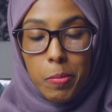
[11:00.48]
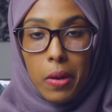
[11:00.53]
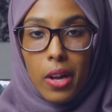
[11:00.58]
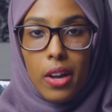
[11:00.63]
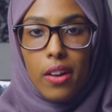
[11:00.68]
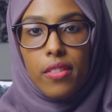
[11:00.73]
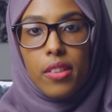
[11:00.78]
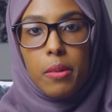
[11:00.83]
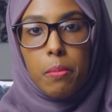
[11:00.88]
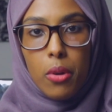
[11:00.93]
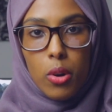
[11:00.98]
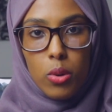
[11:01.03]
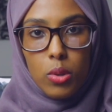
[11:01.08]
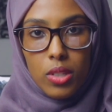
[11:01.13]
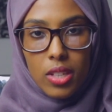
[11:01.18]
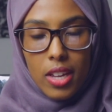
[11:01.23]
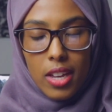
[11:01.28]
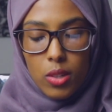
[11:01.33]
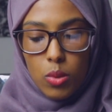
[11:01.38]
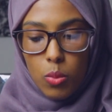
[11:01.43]
part of the
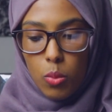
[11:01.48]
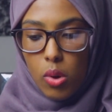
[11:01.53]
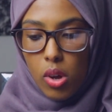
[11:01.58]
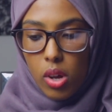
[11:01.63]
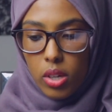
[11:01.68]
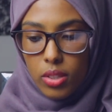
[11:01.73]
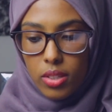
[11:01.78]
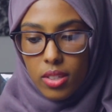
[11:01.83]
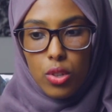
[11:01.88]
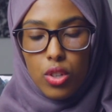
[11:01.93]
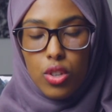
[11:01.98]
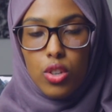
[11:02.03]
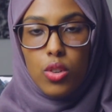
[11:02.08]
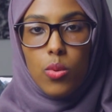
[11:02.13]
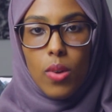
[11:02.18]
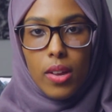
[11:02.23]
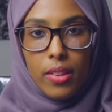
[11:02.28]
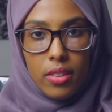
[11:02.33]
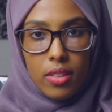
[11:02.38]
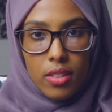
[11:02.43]
process was
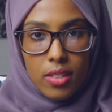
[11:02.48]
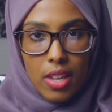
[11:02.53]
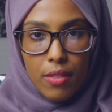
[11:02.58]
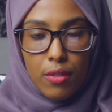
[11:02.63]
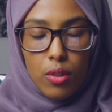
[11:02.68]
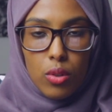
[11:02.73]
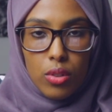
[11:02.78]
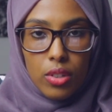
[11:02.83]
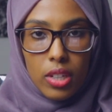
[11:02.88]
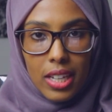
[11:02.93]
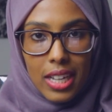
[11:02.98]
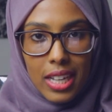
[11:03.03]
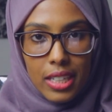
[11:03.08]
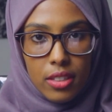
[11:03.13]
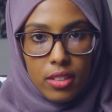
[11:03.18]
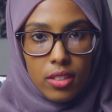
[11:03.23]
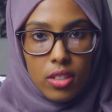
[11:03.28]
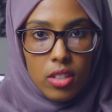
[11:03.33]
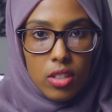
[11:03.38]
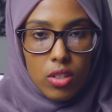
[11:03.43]
you and 700
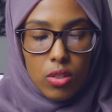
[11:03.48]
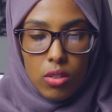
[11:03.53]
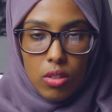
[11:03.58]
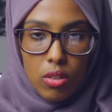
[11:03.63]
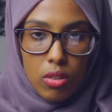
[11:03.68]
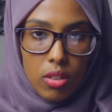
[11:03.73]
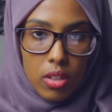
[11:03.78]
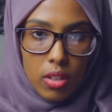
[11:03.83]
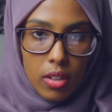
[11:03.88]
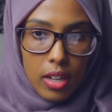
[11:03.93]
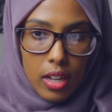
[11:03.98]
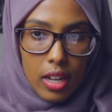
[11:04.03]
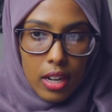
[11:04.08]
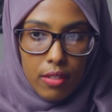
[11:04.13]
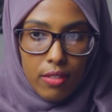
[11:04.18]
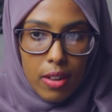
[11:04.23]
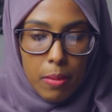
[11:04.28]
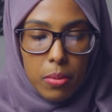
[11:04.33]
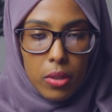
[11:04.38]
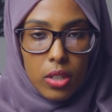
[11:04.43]
candidates, the other kind
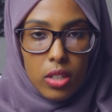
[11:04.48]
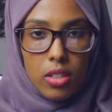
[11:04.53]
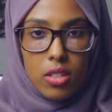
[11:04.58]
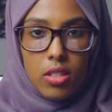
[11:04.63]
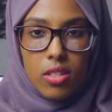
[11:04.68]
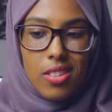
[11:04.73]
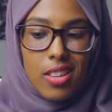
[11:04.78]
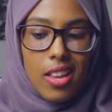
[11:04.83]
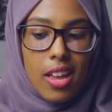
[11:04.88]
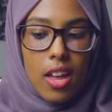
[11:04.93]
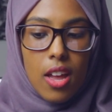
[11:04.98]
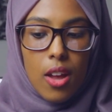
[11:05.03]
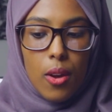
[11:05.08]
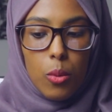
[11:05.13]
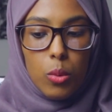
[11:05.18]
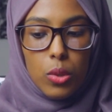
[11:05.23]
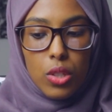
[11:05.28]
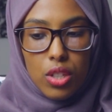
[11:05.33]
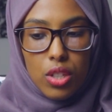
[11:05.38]
of applicants, would